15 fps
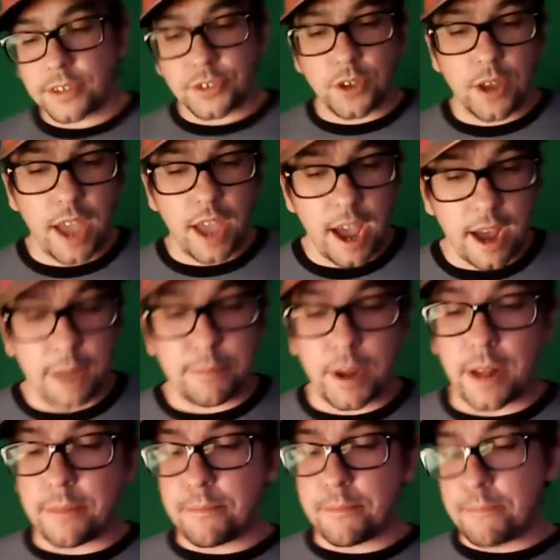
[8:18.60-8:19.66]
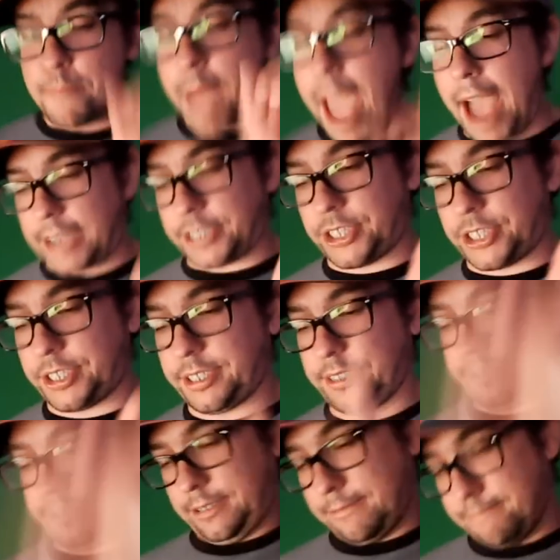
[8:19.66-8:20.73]
so yeah, but
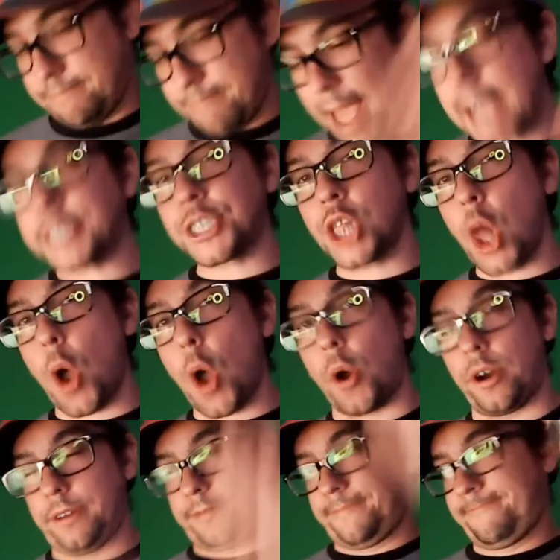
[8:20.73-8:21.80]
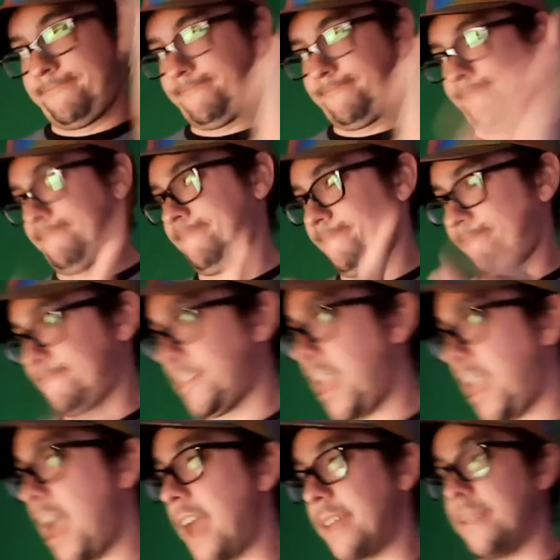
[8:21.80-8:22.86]
Max Lord.
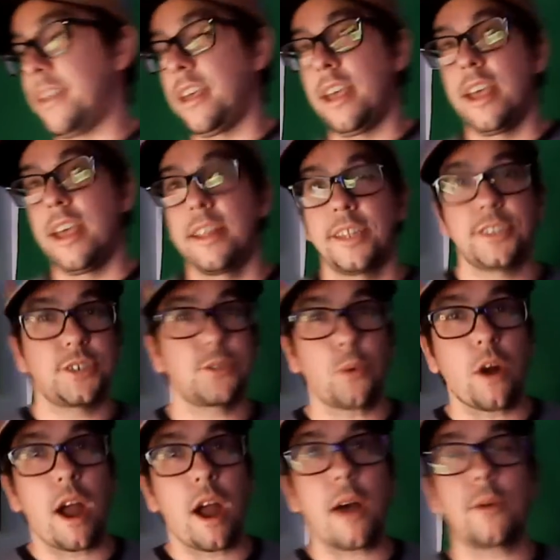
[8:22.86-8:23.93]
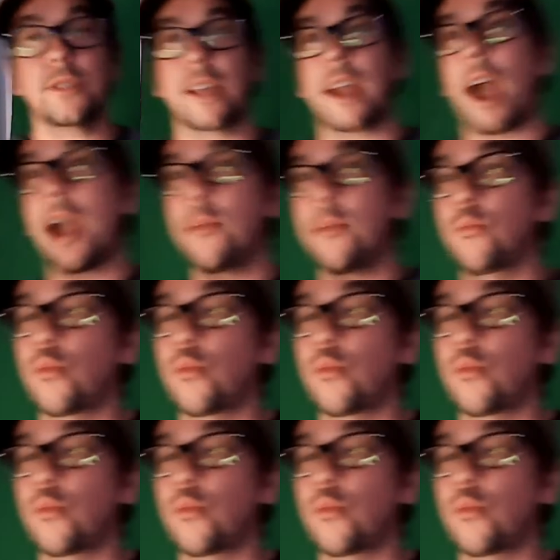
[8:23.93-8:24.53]
Okay. This is where I was like, I